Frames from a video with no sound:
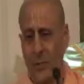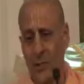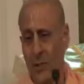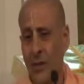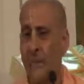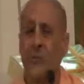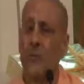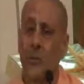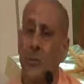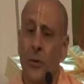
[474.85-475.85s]
There's love
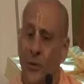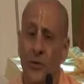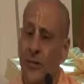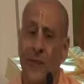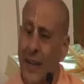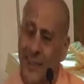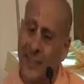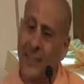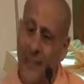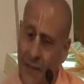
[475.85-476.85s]
for the person that
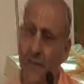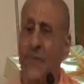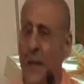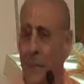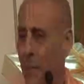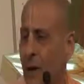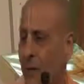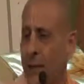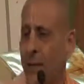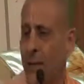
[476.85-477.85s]
has left that
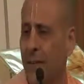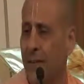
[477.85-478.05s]
body.